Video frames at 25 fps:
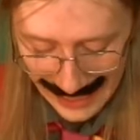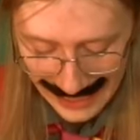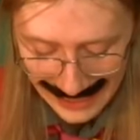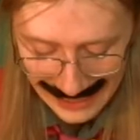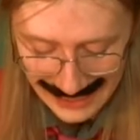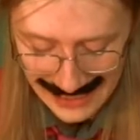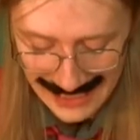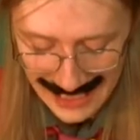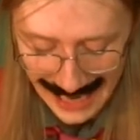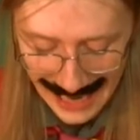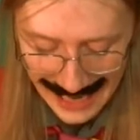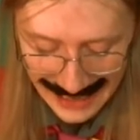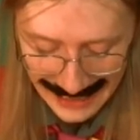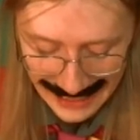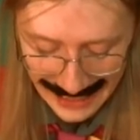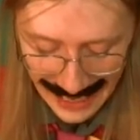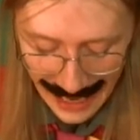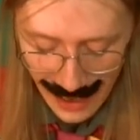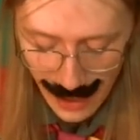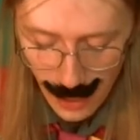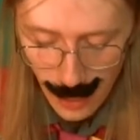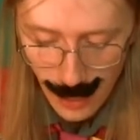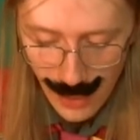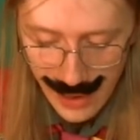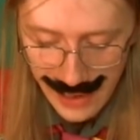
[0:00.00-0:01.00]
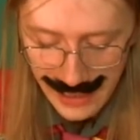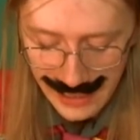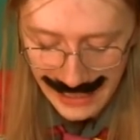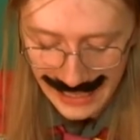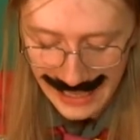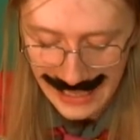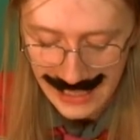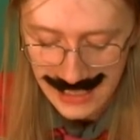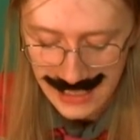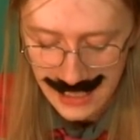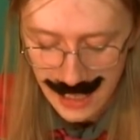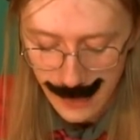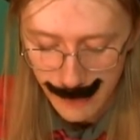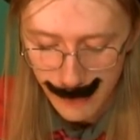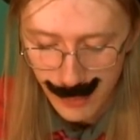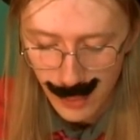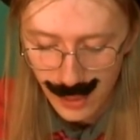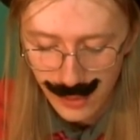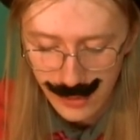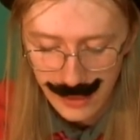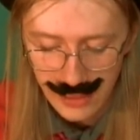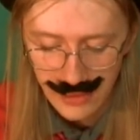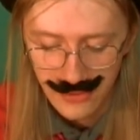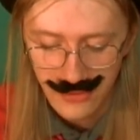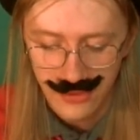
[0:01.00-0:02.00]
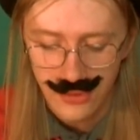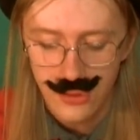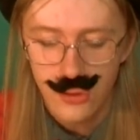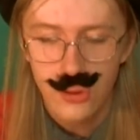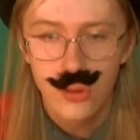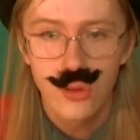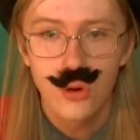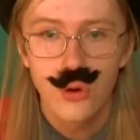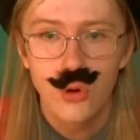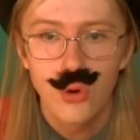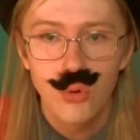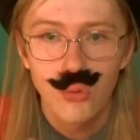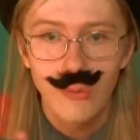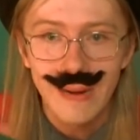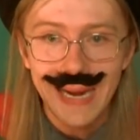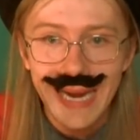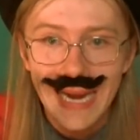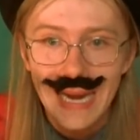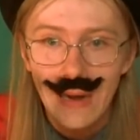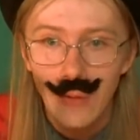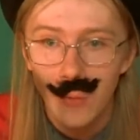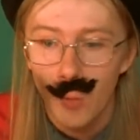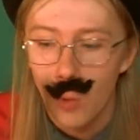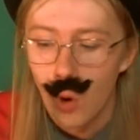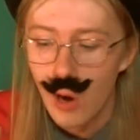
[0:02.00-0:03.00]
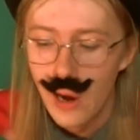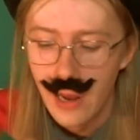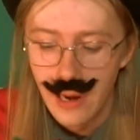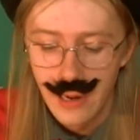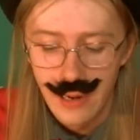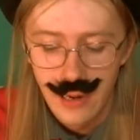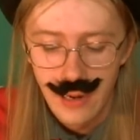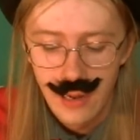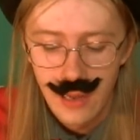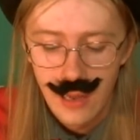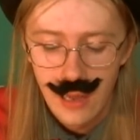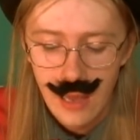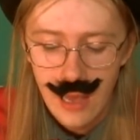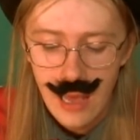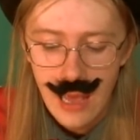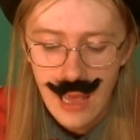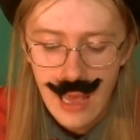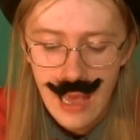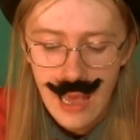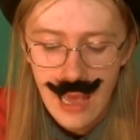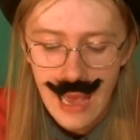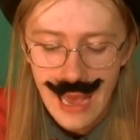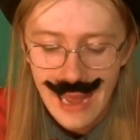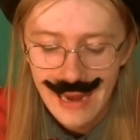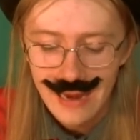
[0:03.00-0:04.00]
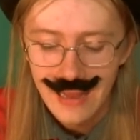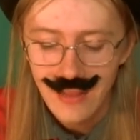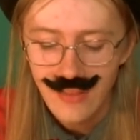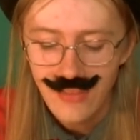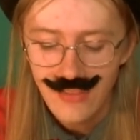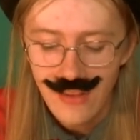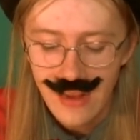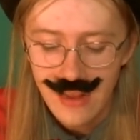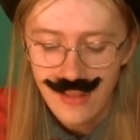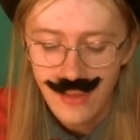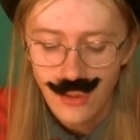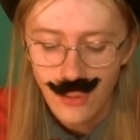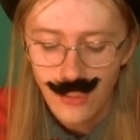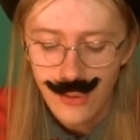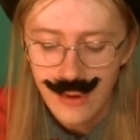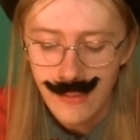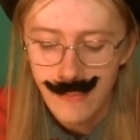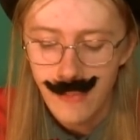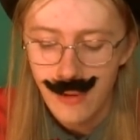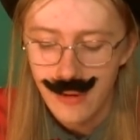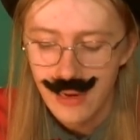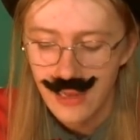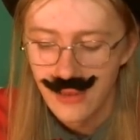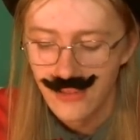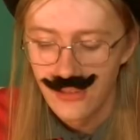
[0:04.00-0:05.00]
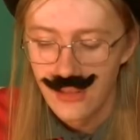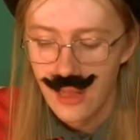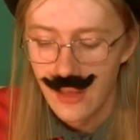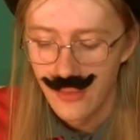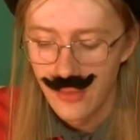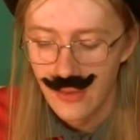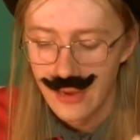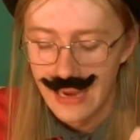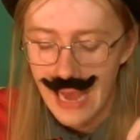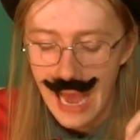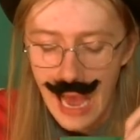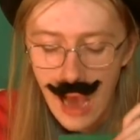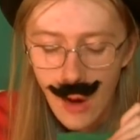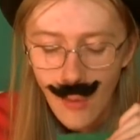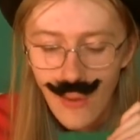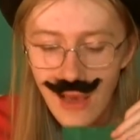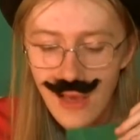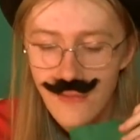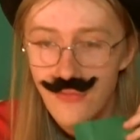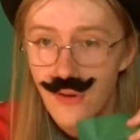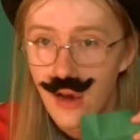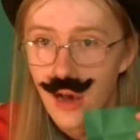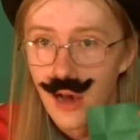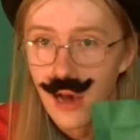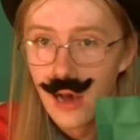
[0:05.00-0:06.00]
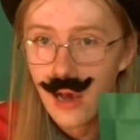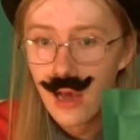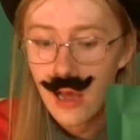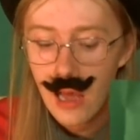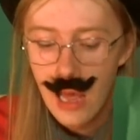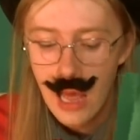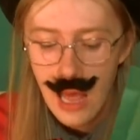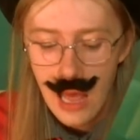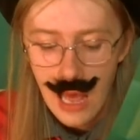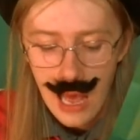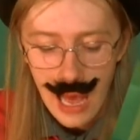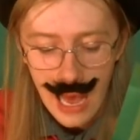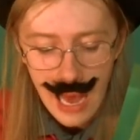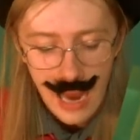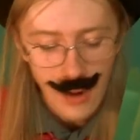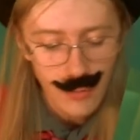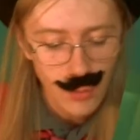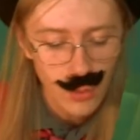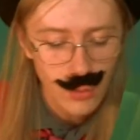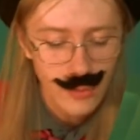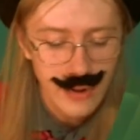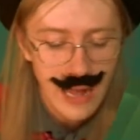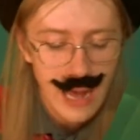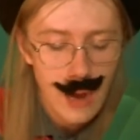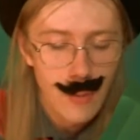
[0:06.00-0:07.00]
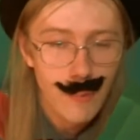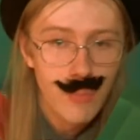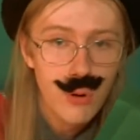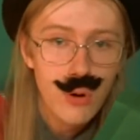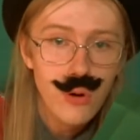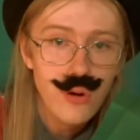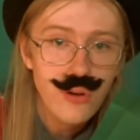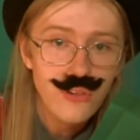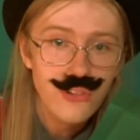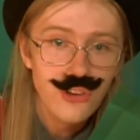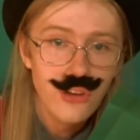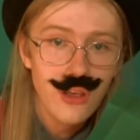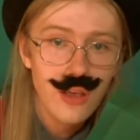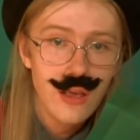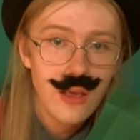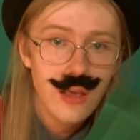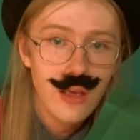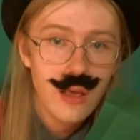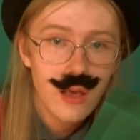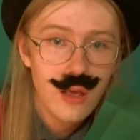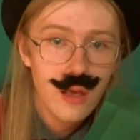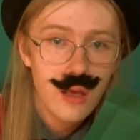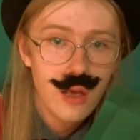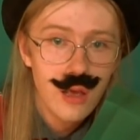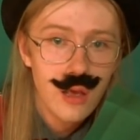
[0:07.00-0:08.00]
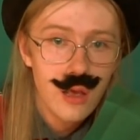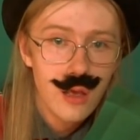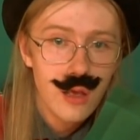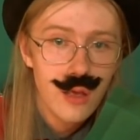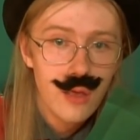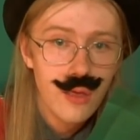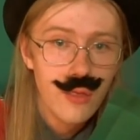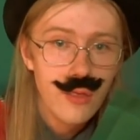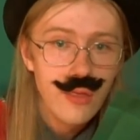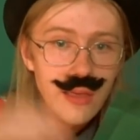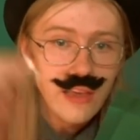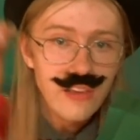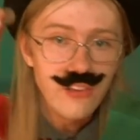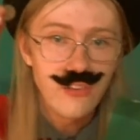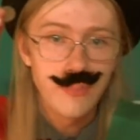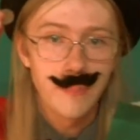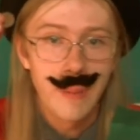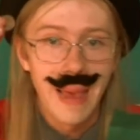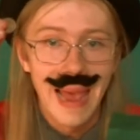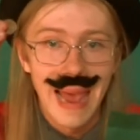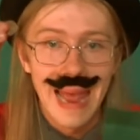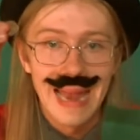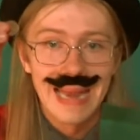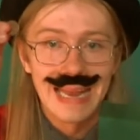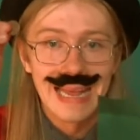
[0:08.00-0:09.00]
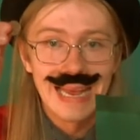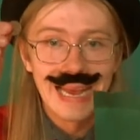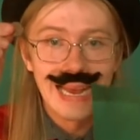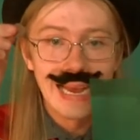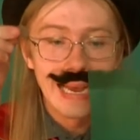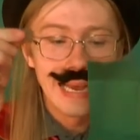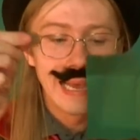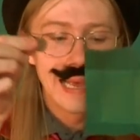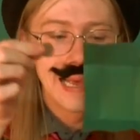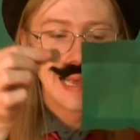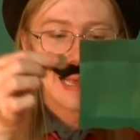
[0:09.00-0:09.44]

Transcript: Inside the yellow one is the green one. And inside the green one is nothing. However, I will now put this penny